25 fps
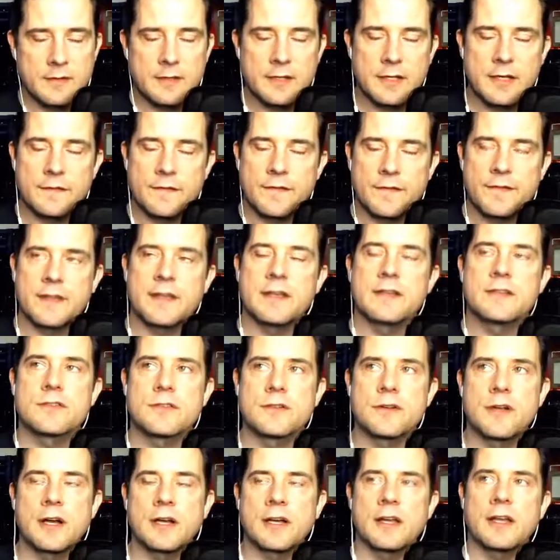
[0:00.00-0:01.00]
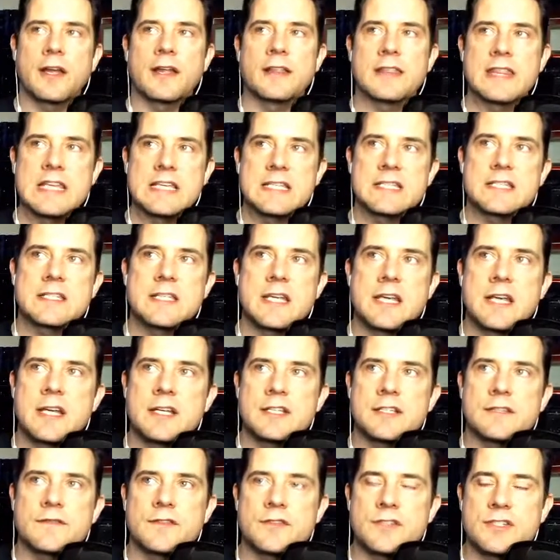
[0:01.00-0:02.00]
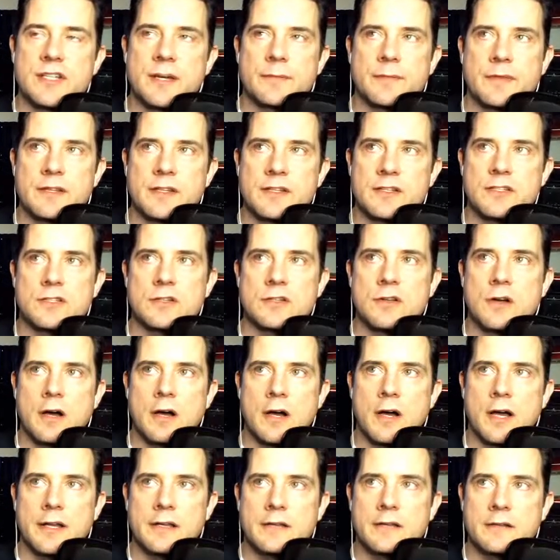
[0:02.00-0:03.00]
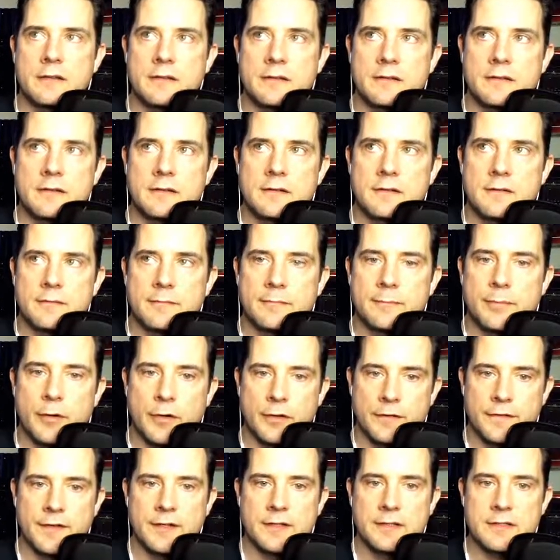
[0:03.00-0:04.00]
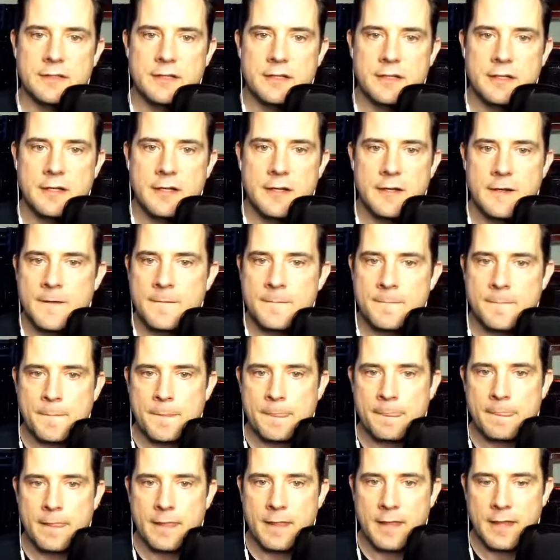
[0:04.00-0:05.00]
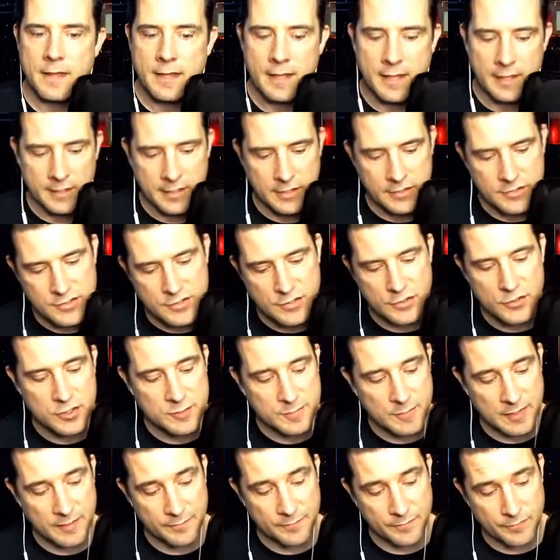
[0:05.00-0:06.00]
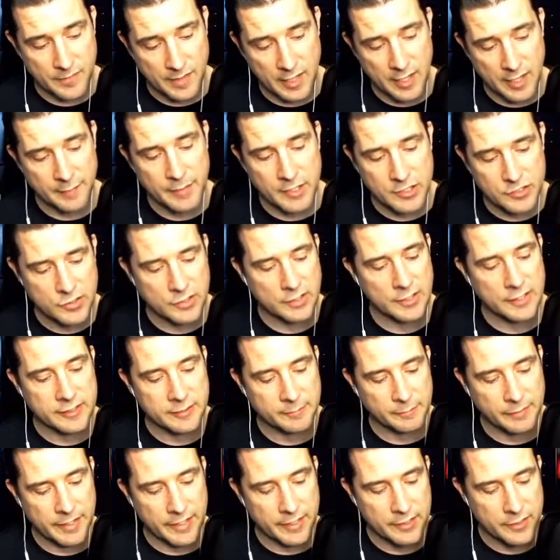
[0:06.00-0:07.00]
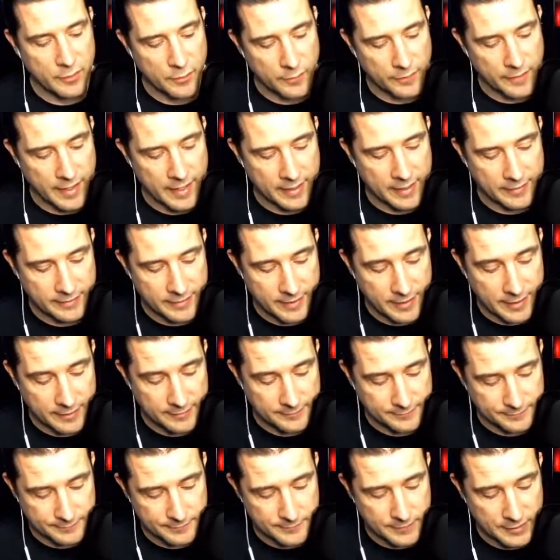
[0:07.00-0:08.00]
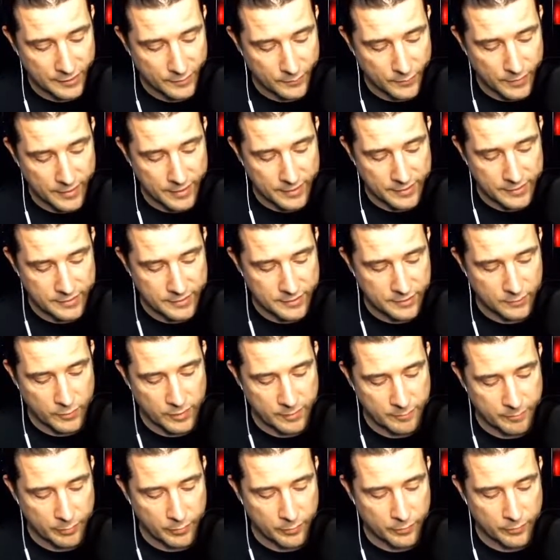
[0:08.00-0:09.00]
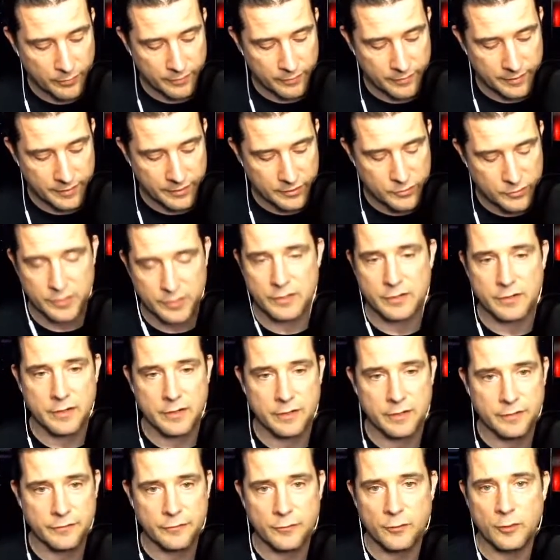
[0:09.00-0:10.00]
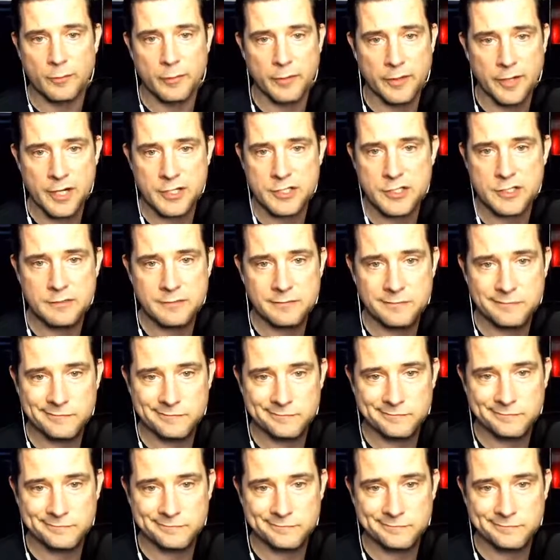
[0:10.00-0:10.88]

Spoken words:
If things are not at this stage, if there's something that's not perfect, it concerns me. And I make sure to let the plant know that, you know what, until we pull the trigger on the full production,